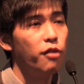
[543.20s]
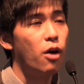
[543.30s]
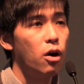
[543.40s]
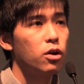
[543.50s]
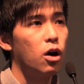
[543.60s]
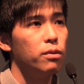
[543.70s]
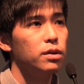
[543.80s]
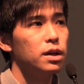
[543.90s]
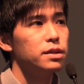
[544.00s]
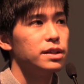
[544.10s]
of Hong
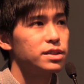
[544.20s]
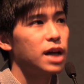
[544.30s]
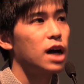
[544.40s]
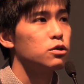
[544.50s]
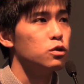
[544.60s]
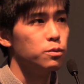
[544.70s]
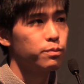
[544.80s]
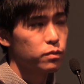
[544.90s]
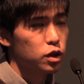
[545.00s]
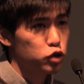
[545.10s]
Kong. They start
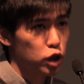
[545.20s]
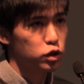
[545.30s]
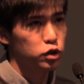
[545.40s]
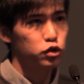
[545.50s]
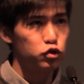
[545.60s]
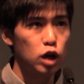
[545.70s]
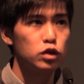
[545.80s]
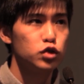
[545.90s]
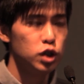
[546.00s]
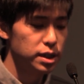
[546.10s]
to change the
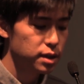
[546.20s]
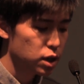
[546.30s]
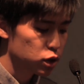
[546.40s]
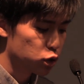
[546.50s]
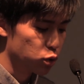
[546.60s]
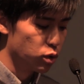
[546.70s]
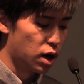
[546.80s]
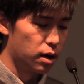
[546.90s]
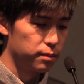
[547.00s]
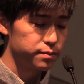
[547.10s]
strategy to
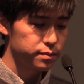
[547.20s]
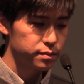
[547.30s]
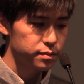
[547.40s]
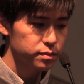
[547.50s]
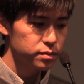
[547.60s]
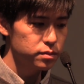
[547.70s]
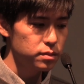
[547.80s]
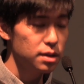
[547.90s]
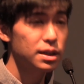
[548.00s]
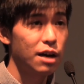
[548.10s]
um,
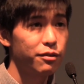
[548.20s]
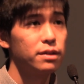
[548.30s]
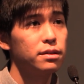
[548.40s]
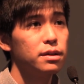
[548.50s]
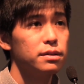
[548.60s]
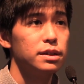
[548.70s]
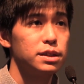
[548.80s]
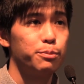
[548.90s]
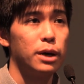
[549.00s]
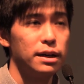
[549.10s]
govern
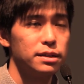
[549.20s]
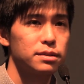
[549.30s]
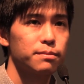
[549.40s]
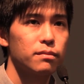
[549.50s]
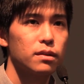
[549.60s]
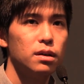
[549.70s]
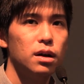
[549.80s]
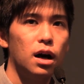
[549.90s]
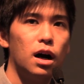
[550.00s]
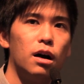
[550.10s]
this place.
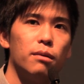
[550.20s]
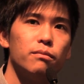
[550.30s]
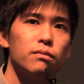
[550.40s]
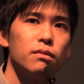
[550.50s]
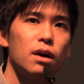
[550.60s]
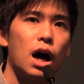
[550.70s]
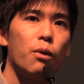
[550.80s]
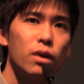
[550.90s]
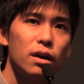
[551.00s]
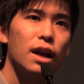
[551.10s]
Um,
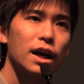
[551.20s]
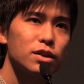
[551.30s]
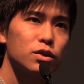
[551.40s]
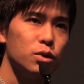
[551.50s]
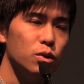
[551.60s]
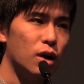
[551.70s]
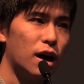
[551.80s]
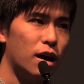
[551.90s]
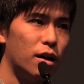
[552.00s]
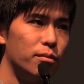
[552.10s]
I would like to
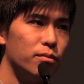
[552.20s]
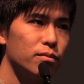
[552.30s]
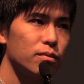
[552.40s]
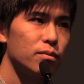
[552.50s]
um,